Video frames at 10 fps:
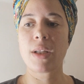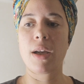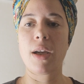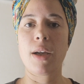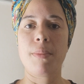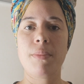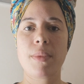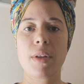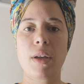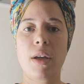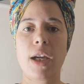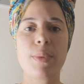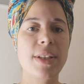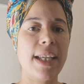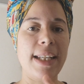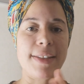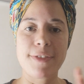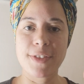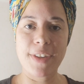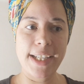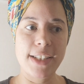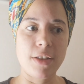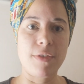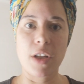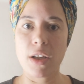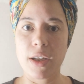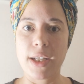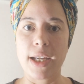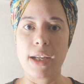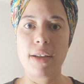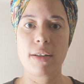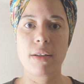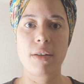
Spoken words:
I was in a phase of learning